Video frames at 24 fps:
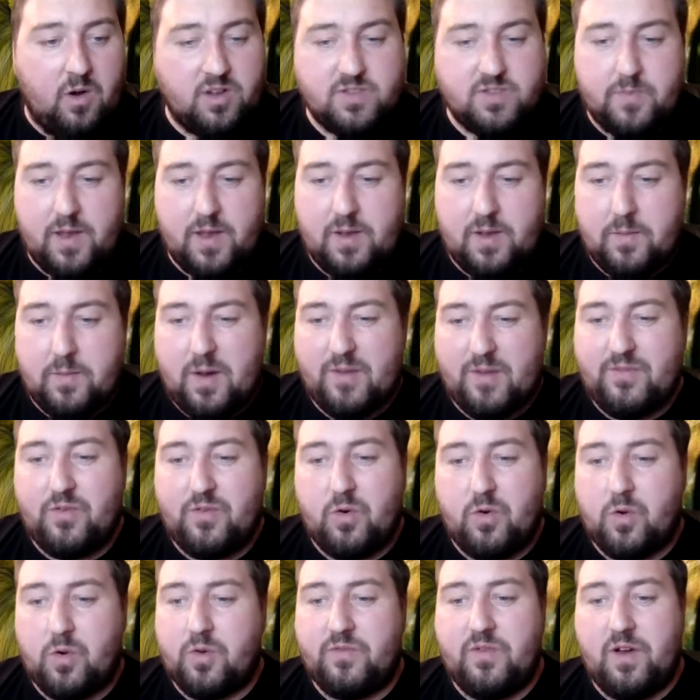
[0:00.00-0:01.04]
I spent about
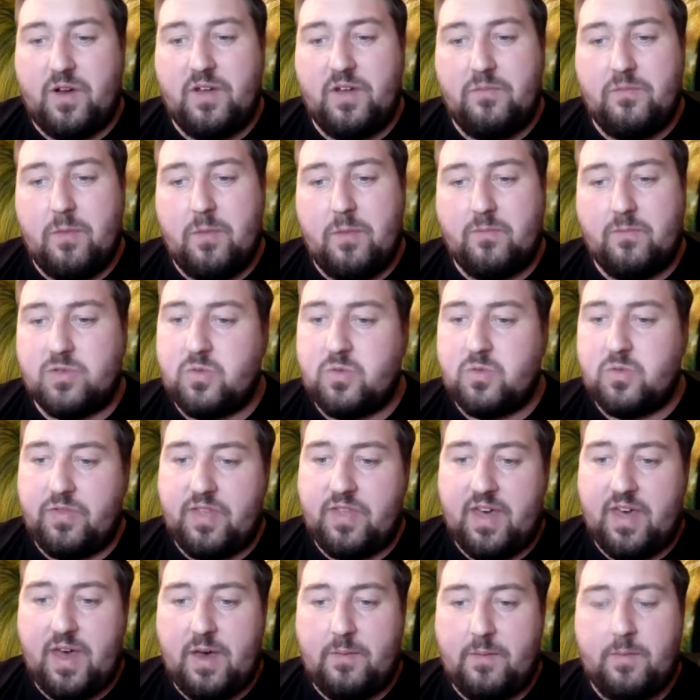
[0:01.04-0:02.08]
four or five months with
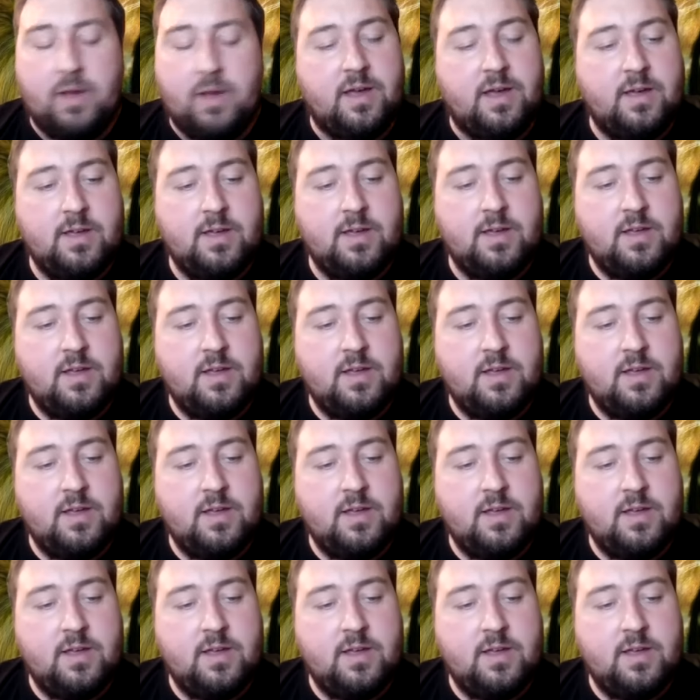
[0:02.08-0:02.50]
them